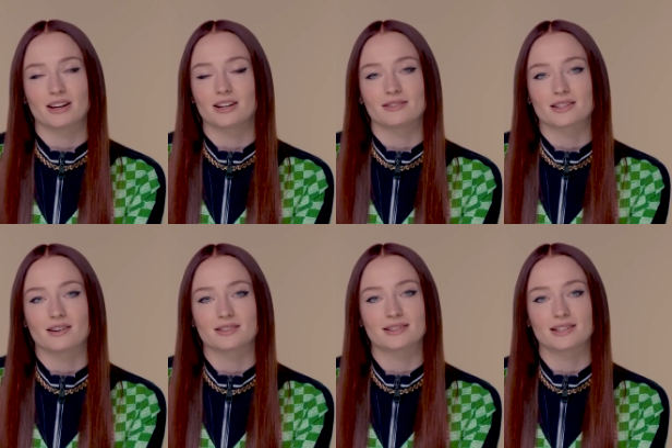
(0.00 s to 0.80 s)
I know it's
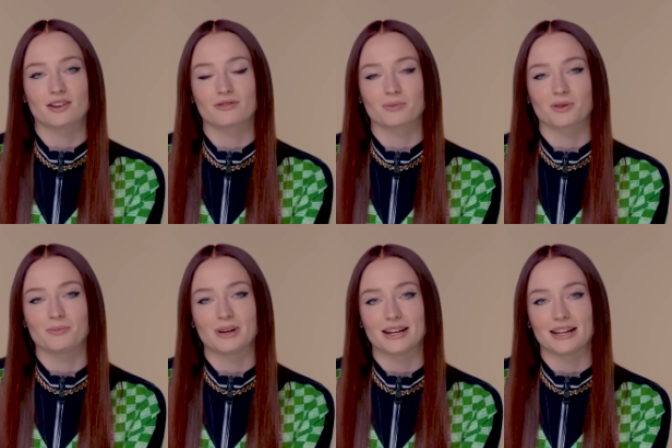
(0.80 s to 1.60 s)
hard to stay off them
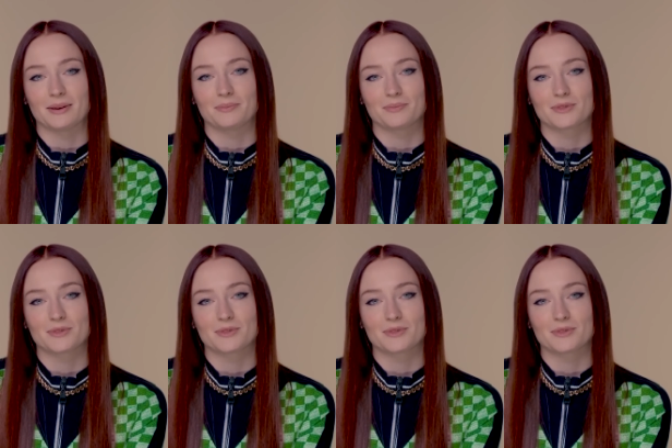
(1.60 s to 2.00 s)
completely.